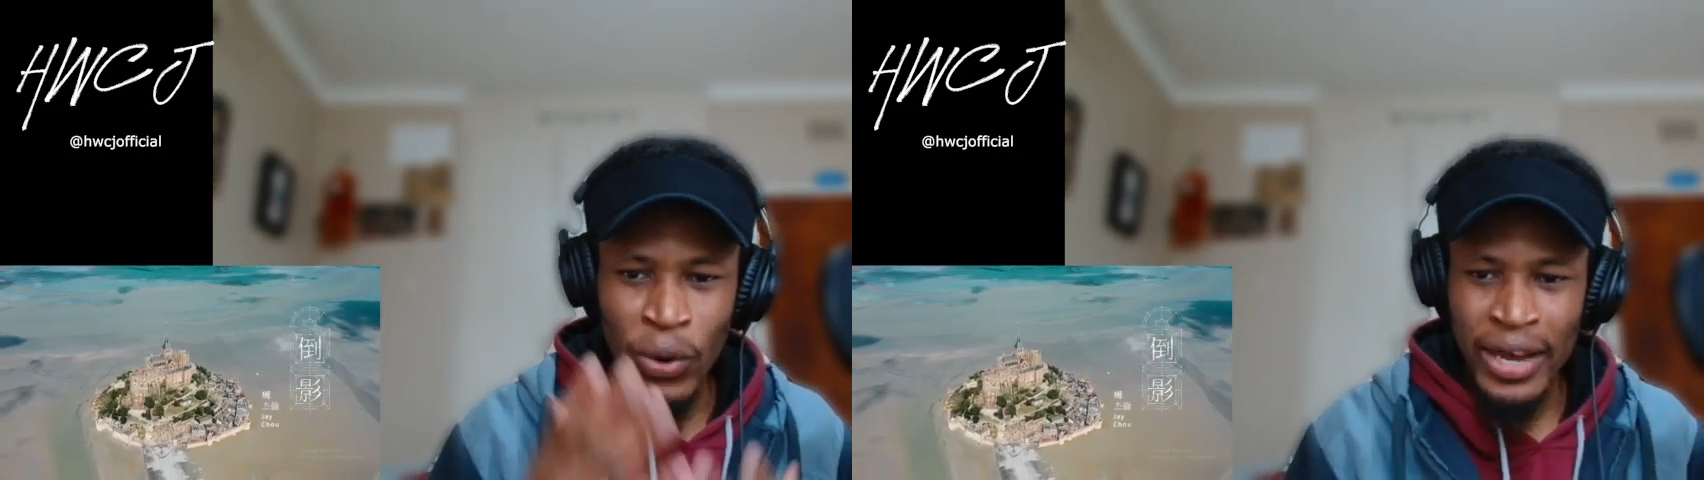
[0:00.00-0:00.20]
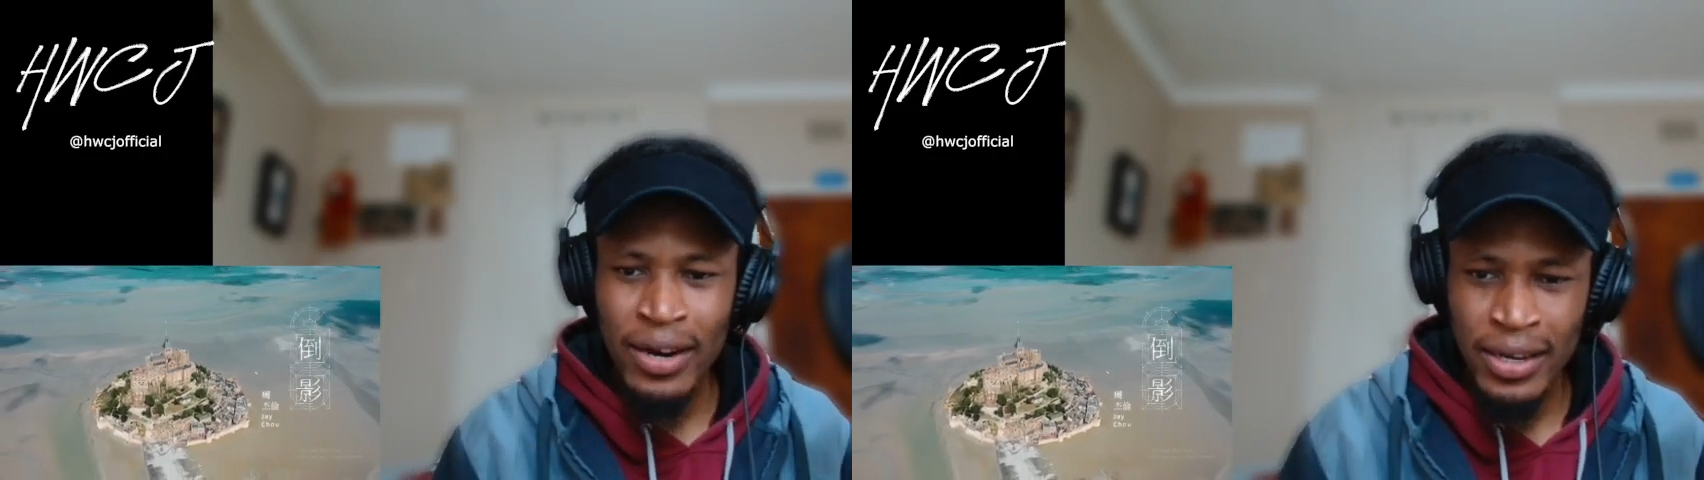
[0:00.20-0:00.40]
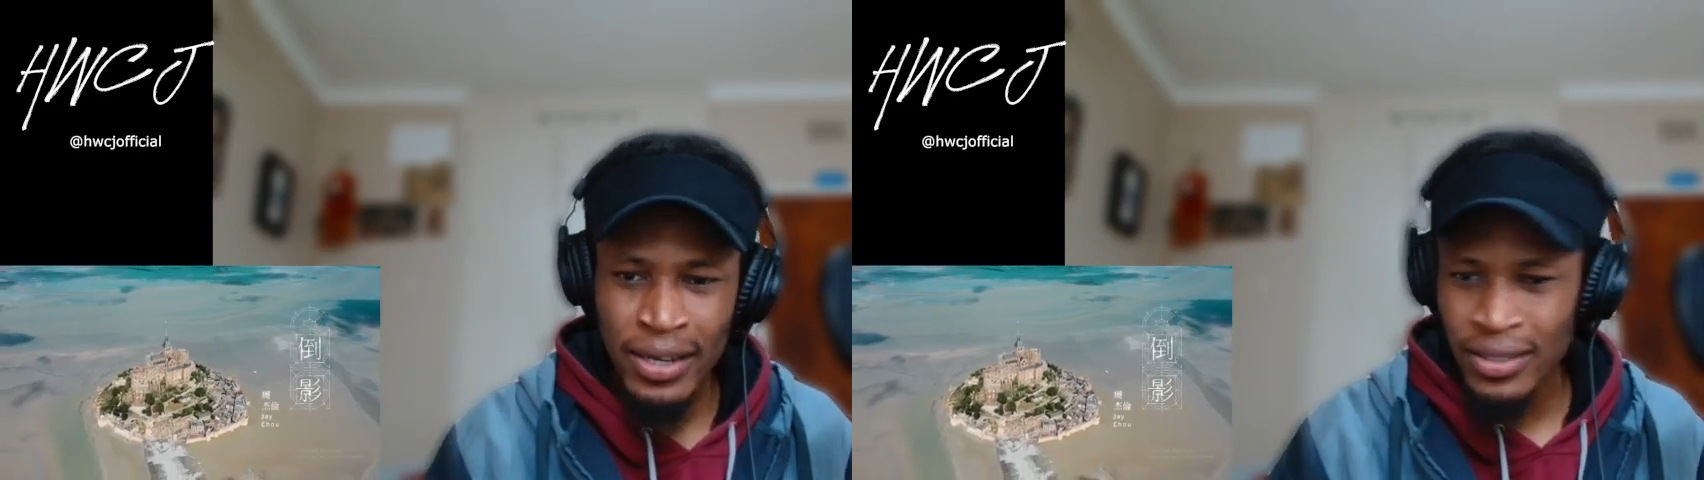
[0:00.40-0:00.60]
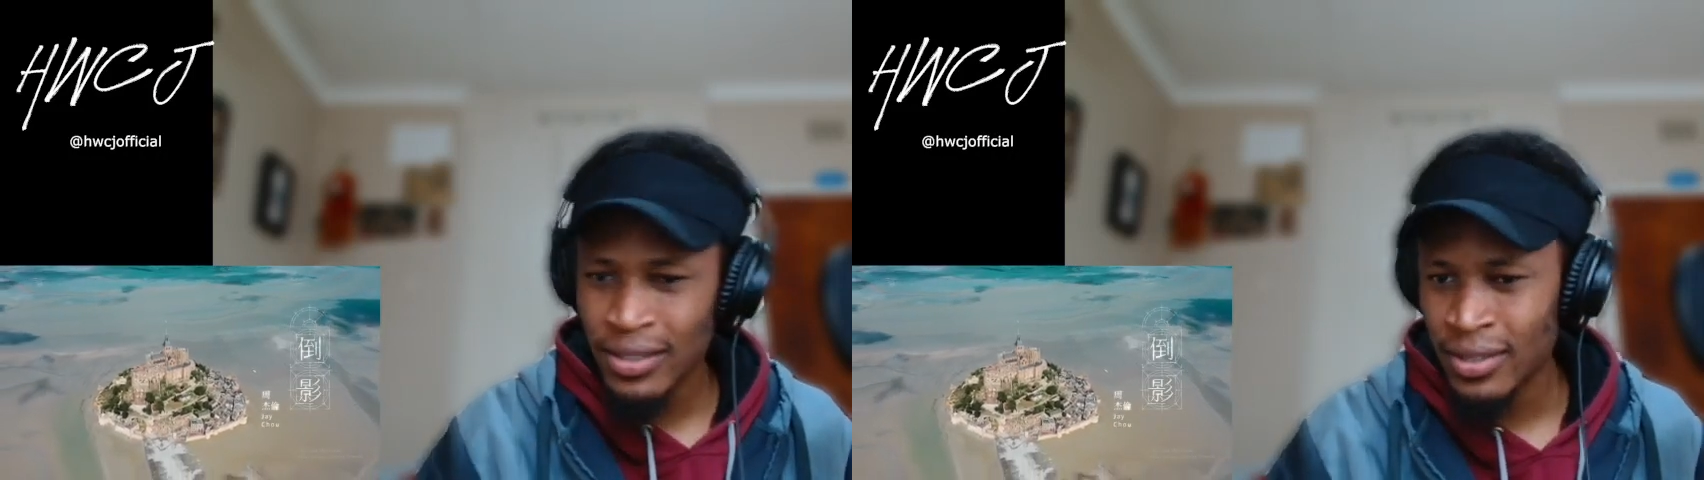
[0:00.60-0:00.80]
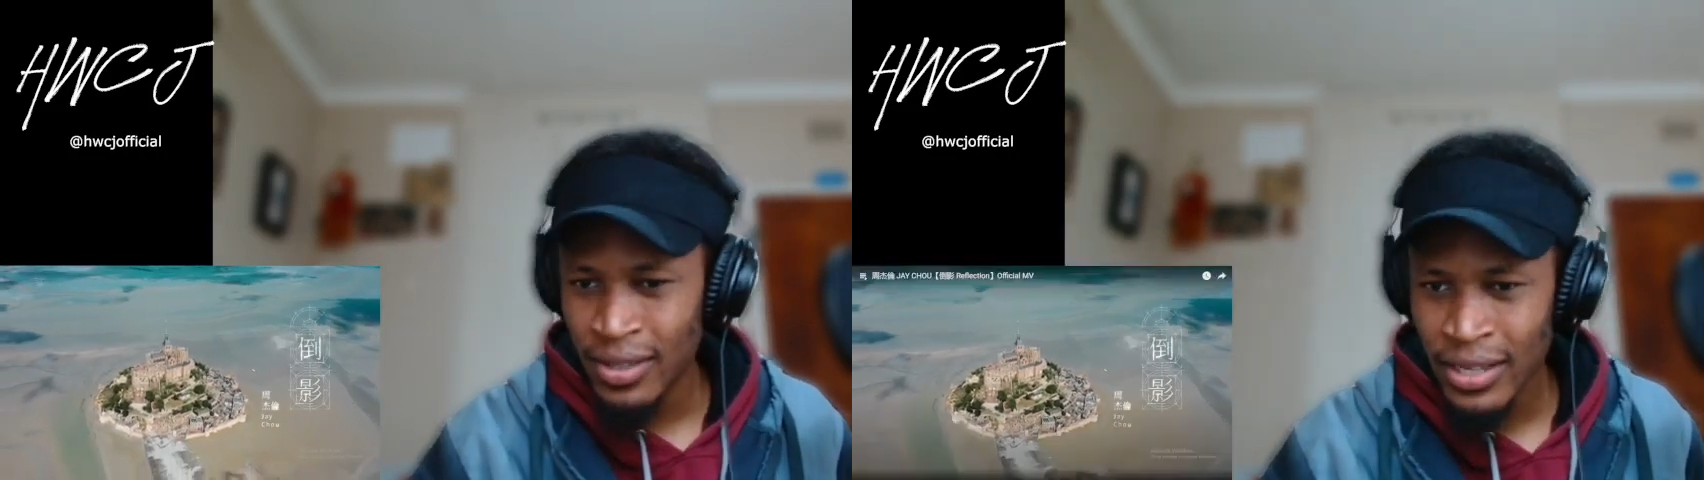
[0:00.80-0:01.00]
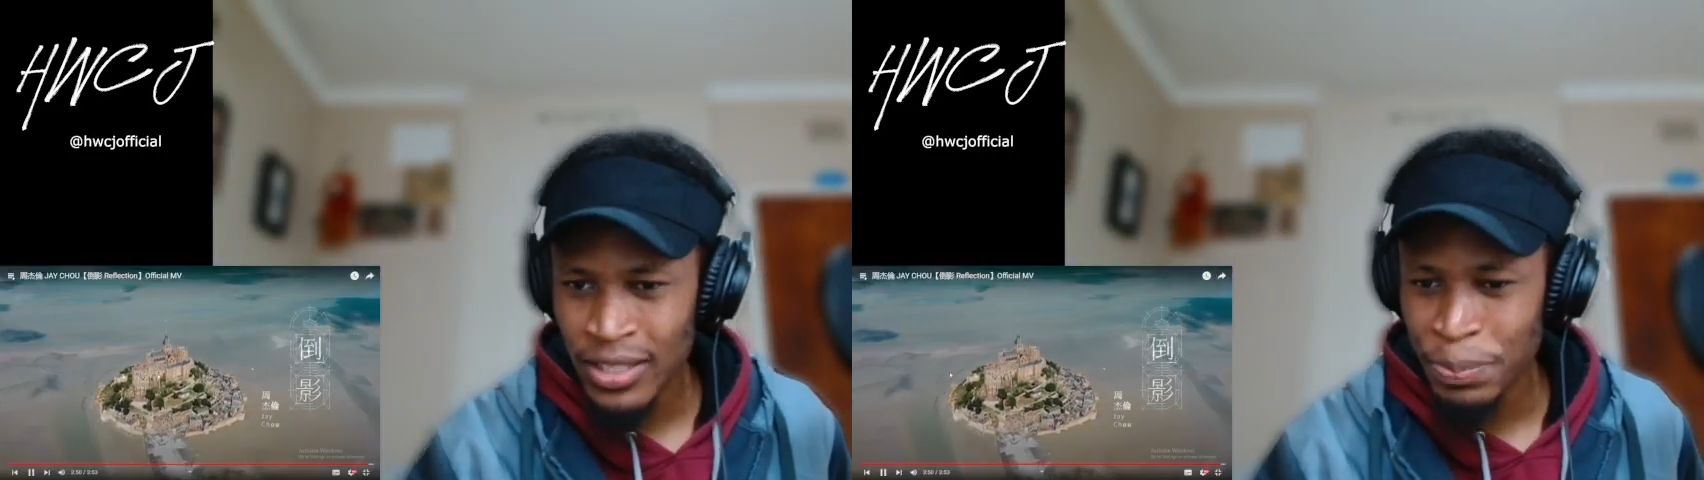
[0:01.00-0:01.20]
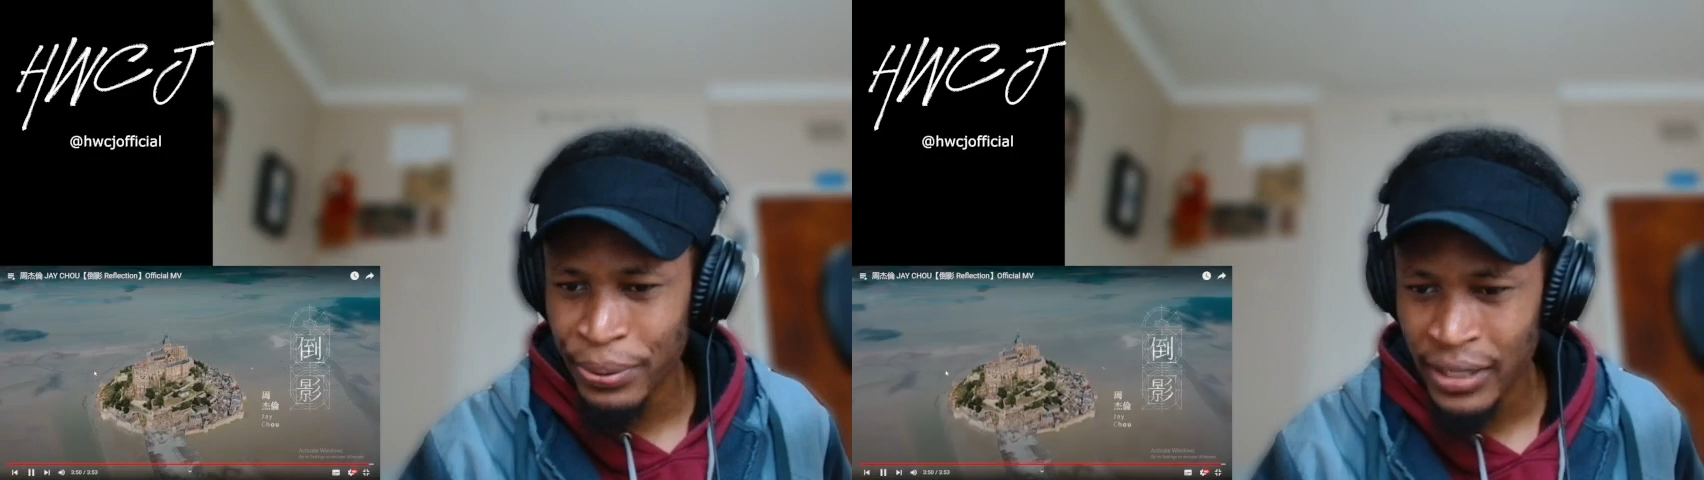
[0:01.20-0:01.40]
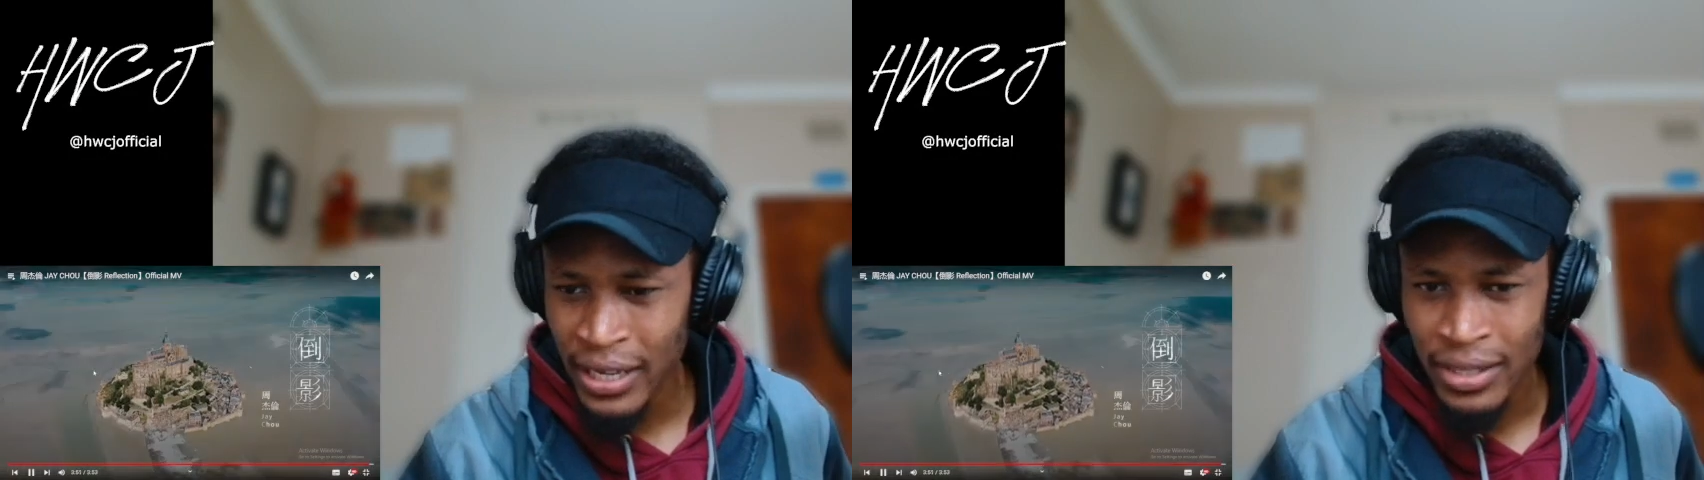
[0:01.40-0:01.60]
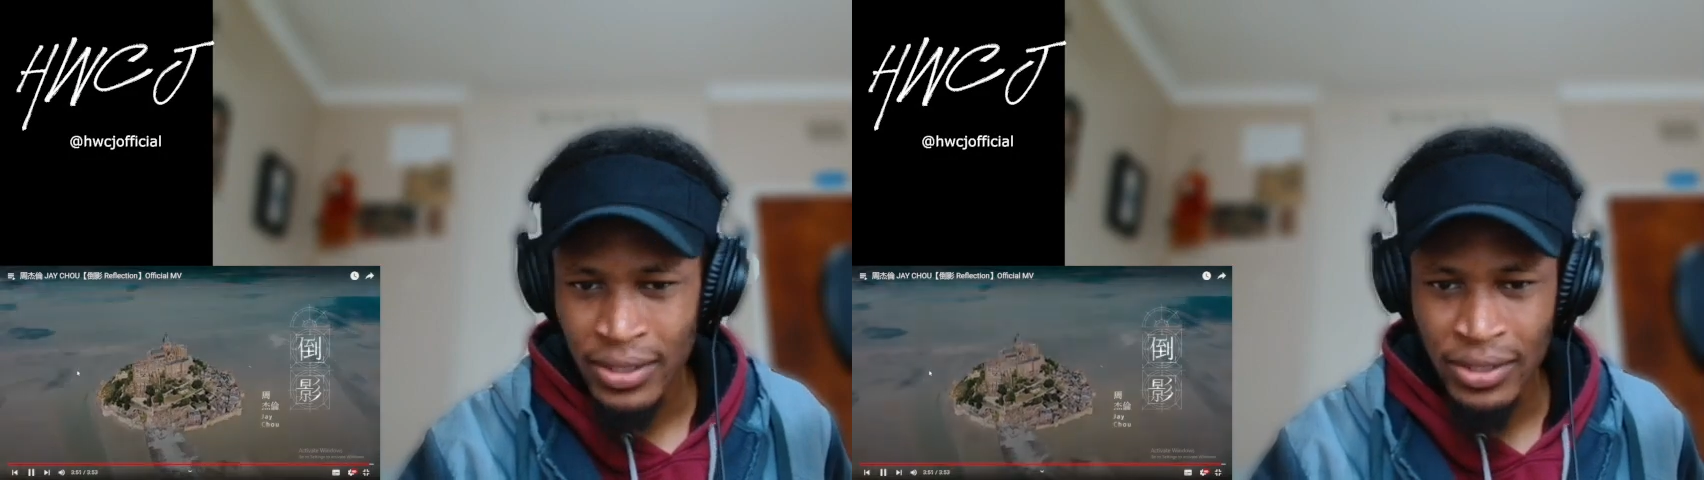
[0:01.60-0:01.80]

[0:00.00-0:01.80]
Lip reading: Where is this place?